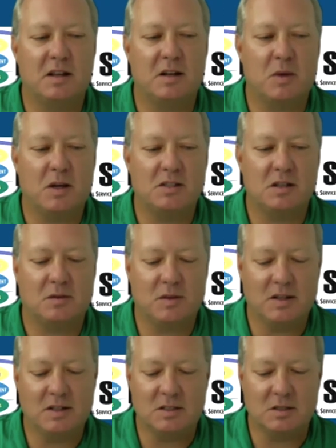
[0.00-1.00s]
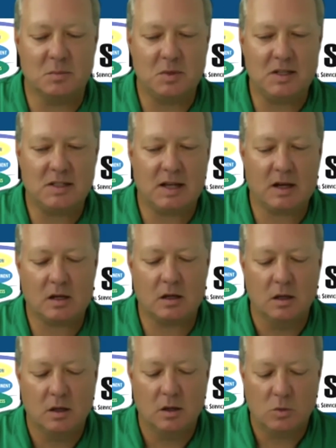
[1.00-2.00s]
myself into the PTECH
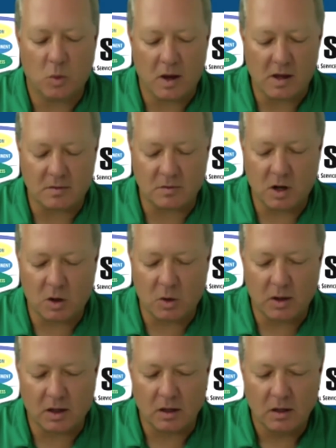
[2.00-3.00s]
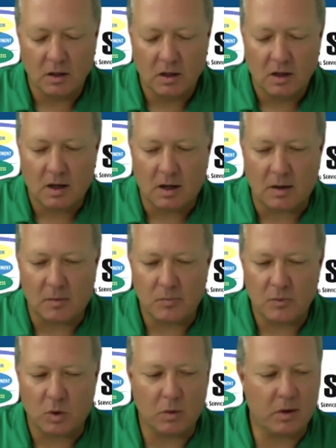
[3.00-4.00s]
way of knowing,
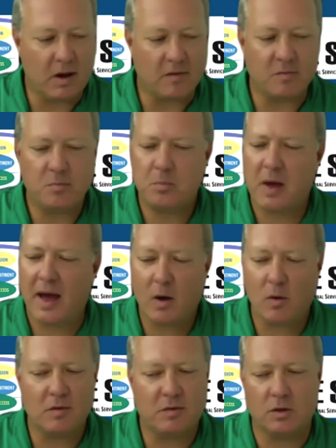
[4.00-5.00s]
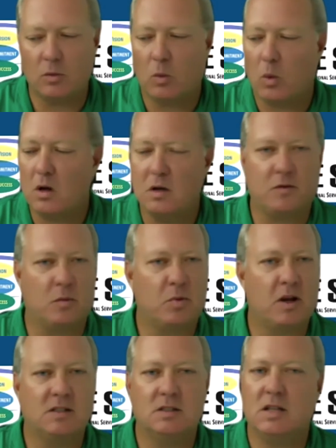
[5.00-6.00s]
where we'd have powerful and wonderful
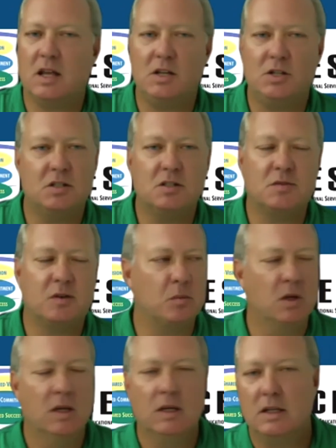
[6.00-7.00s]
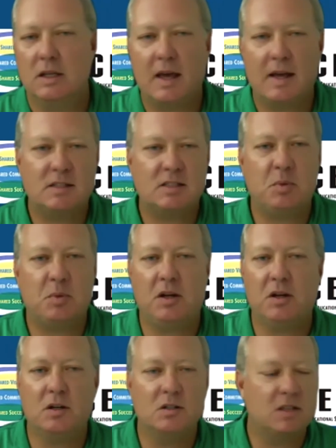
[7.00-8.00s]
presentations from guest
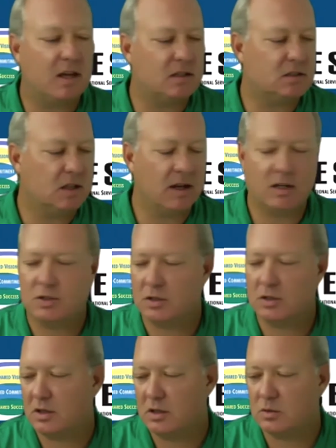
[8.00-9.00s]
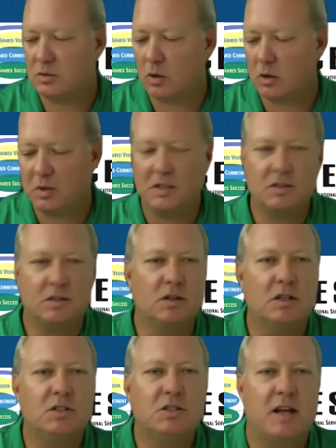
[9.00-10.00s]
speakers, guest lecturers, workplace
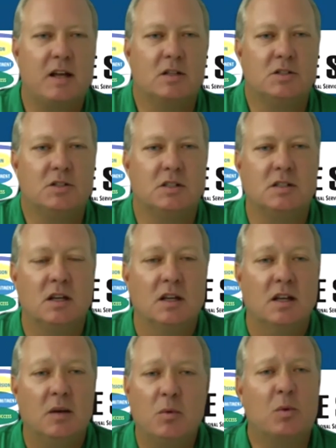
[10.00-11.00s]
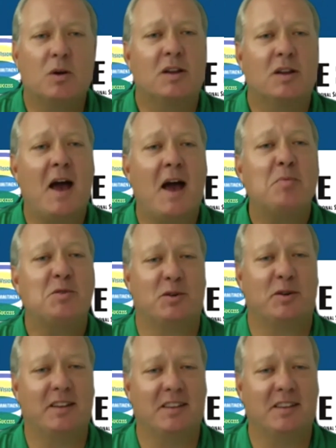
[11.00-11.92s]
learning challenges. We weren't capturing